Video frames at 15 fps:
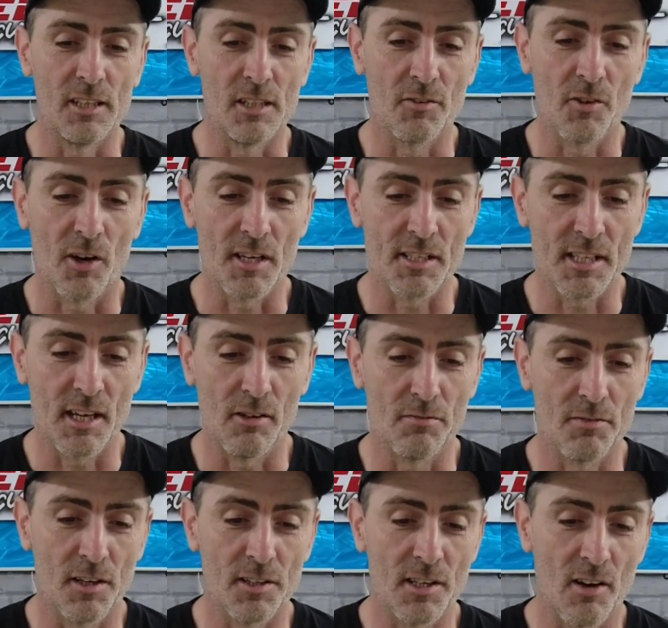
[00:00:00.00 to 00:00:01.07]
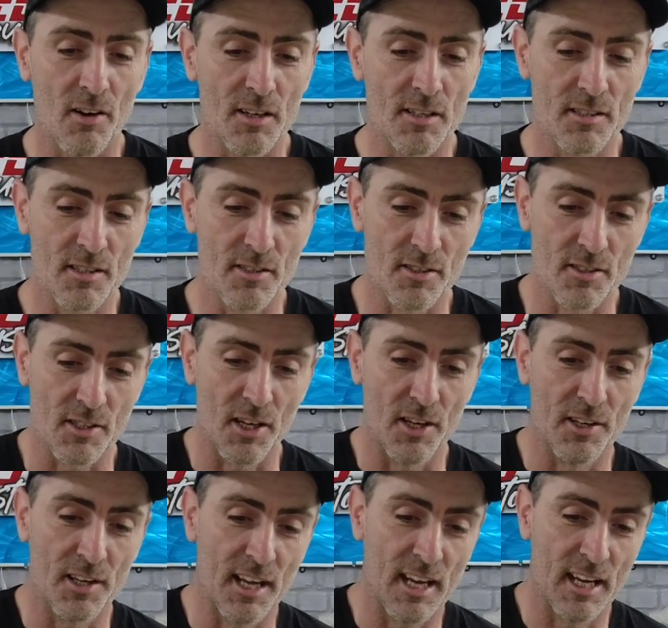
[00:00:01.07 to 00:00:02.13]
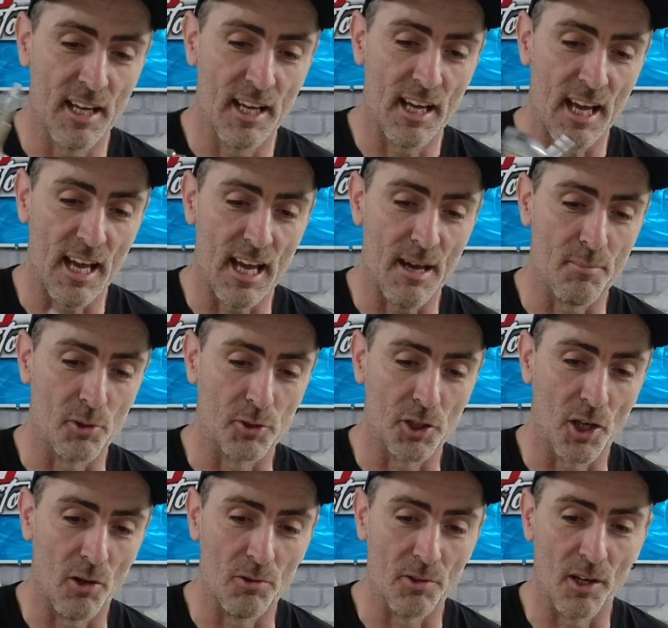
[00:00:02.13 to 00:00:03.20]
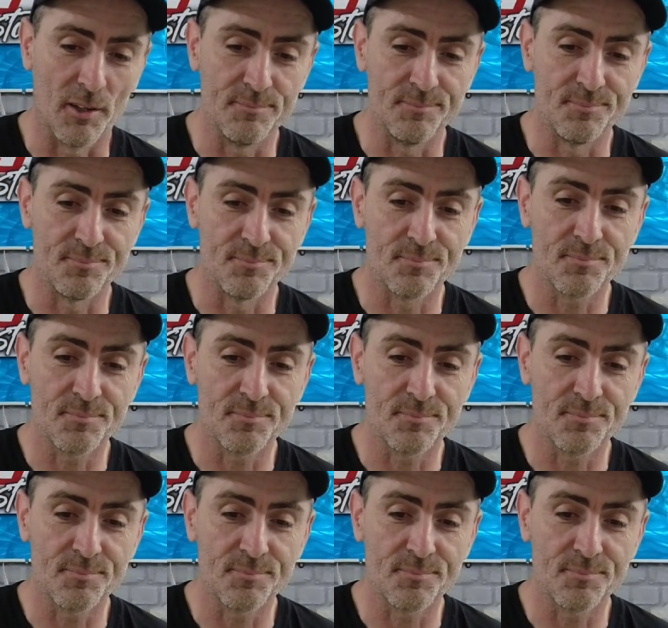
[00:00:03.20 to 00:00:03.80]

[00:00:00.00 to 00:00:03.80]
and you've got yourself a nice sturdy airbrush holder.